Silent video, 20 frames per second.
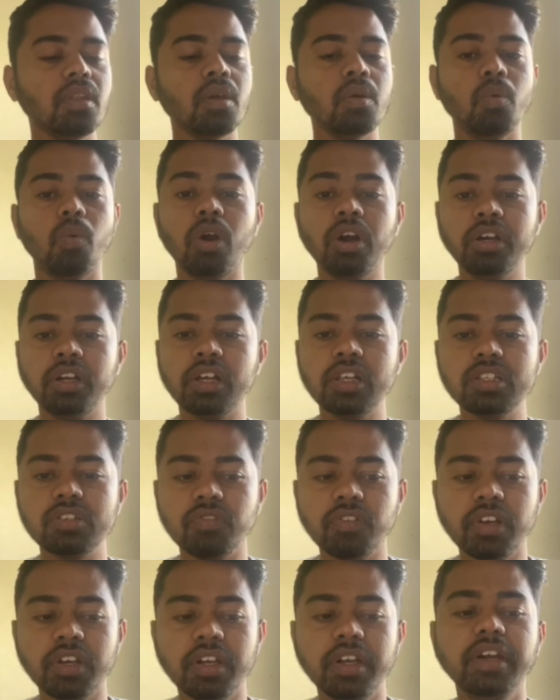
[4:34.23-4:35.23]
What else
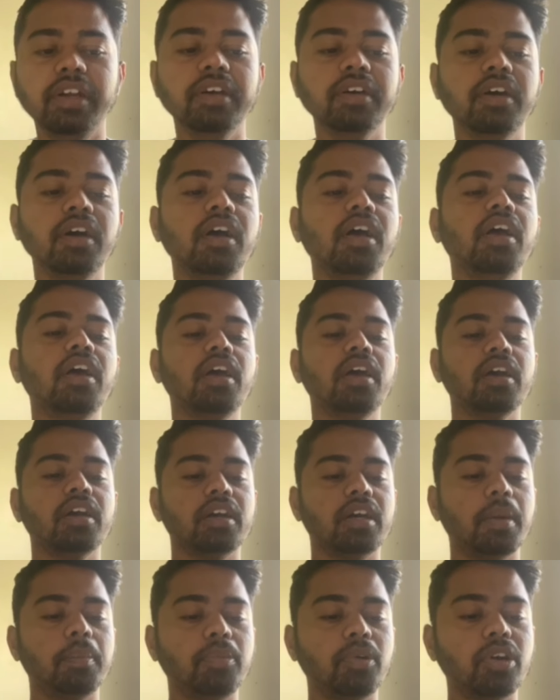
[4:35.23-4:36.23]
we need?
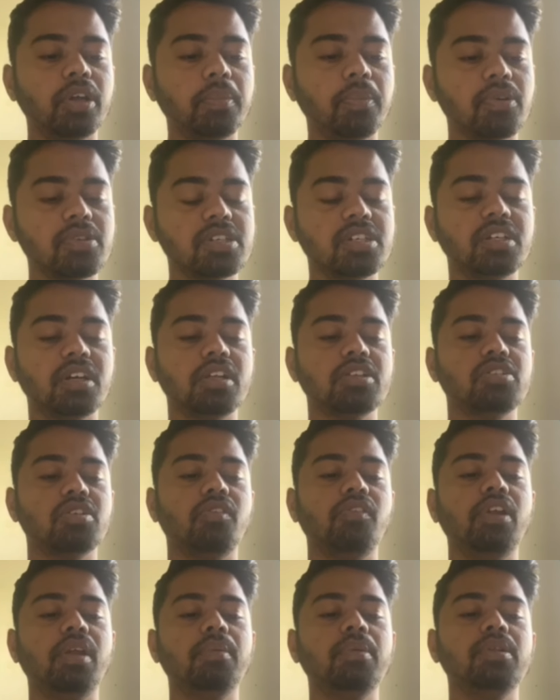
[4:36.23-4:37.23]
Crypto deposit also
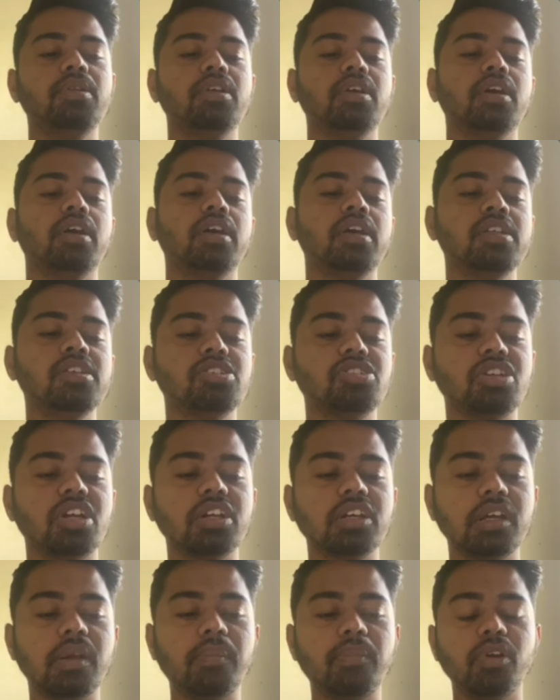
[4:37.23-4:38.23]
available
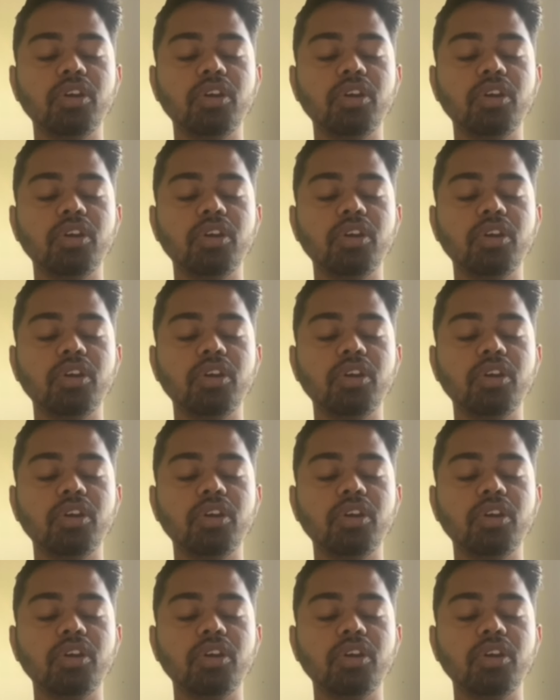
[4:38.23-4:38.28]
instant crypto